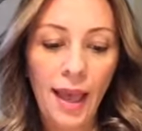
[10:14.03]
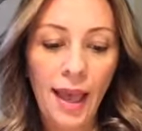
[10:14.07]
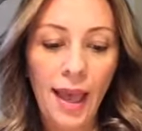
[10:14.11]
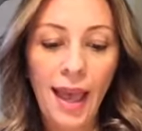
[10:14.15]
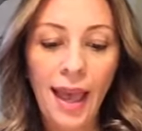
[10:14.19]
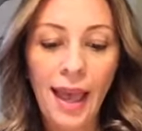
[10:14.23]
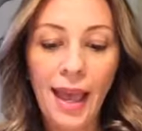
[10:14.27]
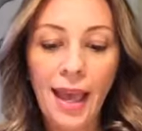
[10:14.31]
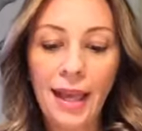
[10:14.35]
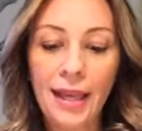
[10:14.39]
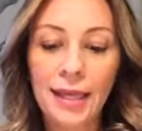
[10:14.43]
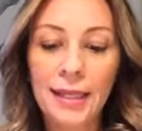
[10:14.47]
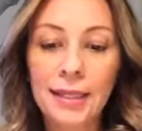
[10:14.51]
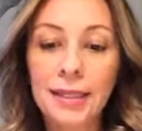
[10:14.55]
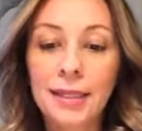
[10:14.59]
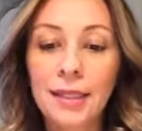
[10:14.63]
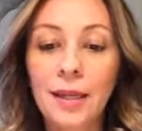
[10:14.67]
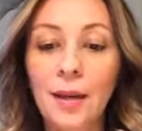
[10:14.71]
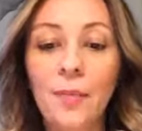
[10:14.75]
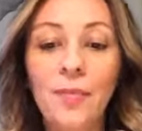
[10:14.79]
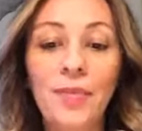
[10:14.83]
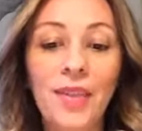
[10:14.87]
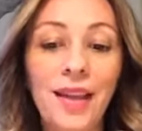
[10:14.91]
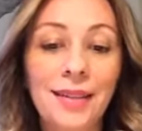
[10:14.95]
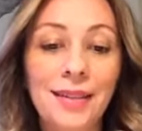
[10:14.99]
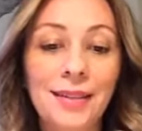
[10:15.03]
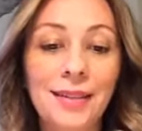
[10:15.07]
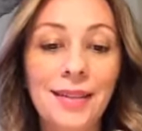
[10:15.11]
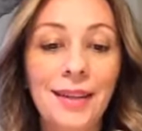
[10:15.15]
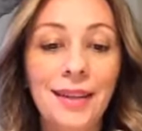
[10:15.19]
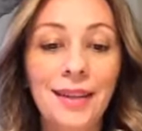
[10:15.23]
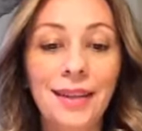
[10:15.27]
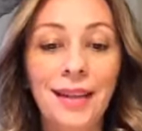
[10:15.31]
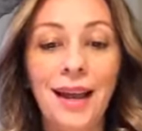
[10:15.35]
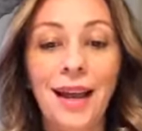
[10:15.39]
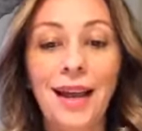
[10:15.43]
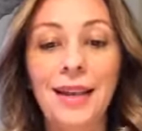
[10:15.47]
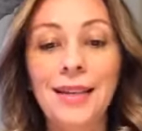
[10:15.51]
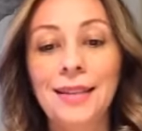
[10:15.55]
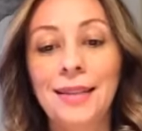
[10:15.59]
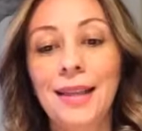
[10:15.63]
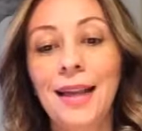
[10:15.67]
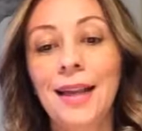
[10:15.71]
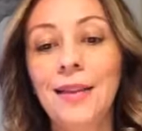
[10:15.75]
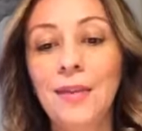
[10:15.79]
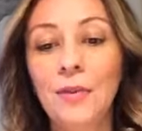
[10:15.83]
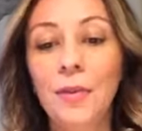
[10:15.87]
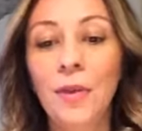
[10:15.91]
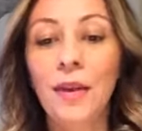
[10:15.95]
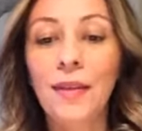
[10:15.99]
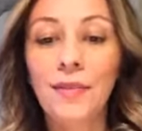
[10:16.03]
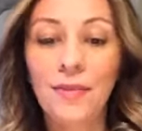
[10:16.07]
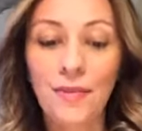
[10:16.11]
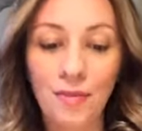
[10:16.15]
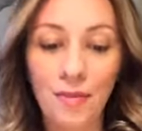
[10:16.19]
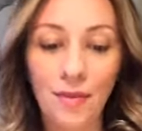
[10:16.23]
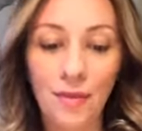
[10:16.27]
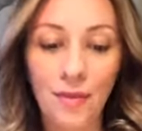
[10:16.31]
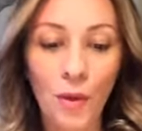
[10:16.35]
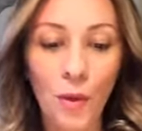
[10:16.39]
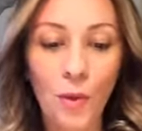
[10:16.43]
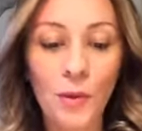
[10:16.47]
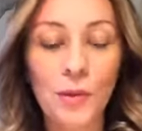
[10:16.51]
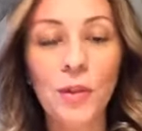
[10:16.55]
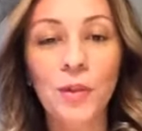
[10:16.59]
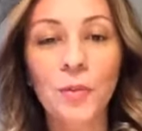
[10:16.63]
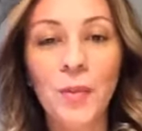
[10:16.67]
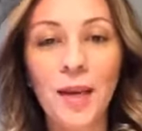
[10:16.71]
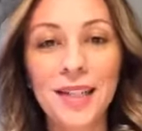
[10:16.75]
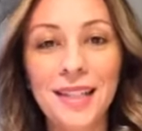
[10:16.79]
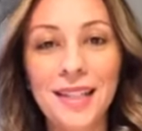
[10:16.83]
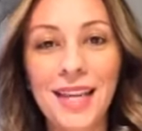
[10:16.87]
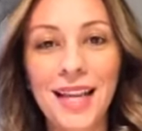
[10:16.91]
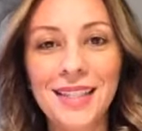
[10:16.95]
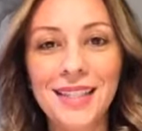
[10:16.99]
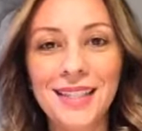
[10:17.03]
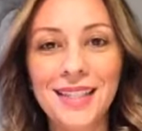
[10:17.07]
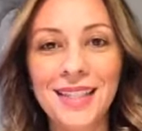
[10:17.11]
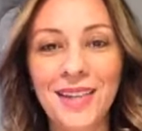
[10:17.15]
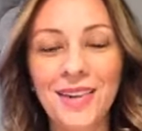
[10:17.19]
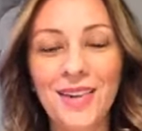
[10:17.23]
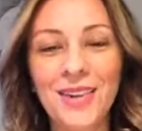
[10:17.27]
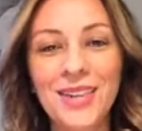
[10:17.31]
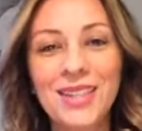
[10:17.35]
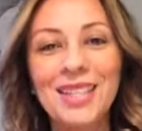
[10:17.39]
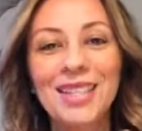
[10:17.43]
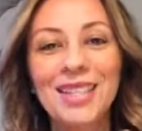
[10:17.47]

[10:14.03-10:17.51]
And that's it, guys. Those are my 10 secrets